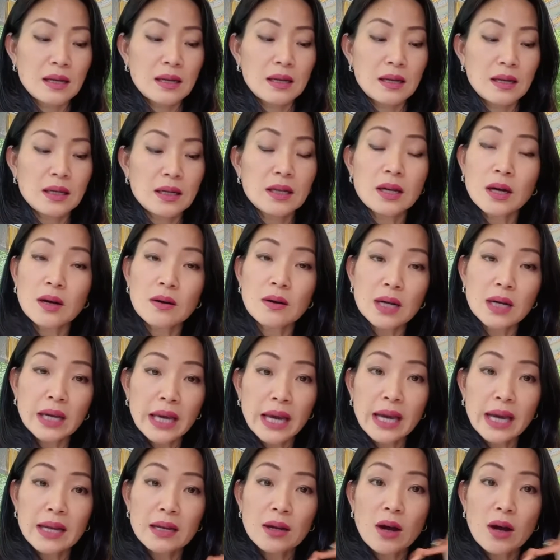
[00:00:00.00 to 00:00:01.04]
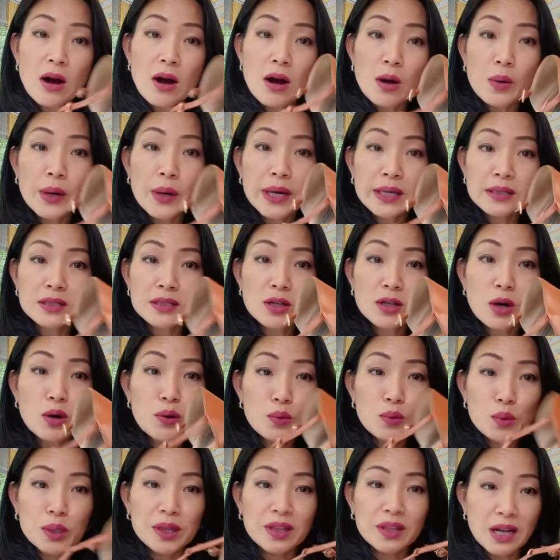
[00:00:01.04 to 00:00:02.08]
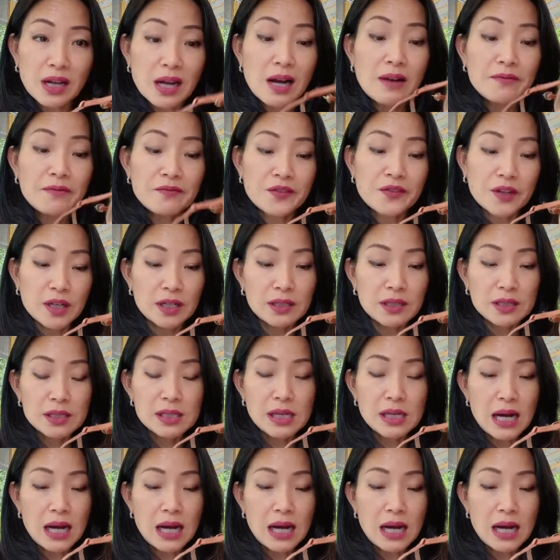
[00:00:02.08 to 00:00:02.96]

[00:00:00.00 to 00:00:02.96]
You know, again, always go with the comfort